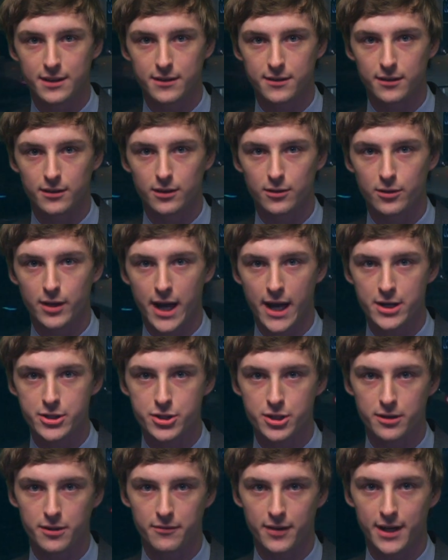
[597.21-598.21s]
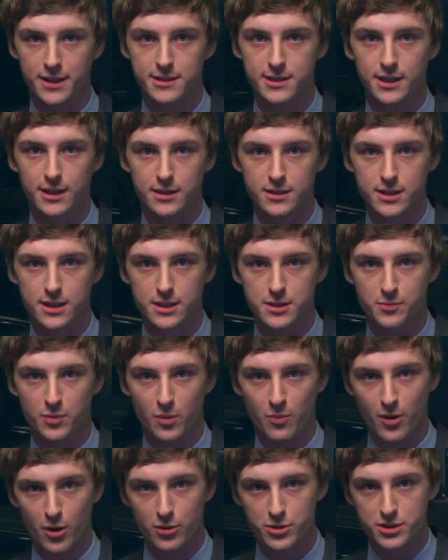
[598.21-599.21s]
that the location of AT&T's
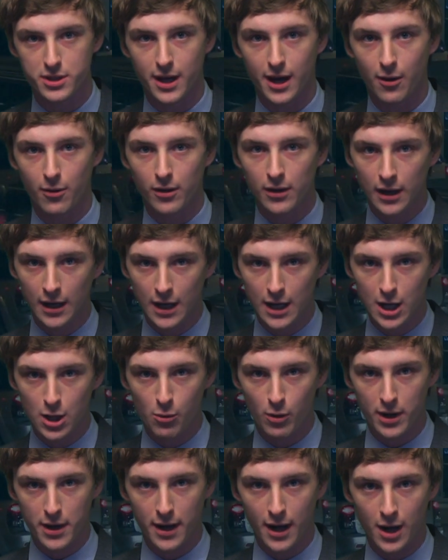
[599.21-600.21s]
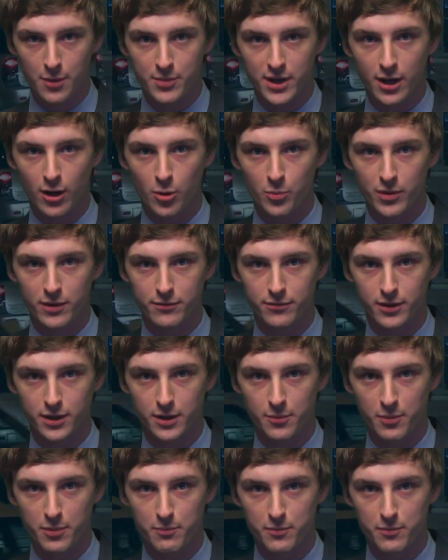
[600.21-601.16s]
proposed tower would not be open for de-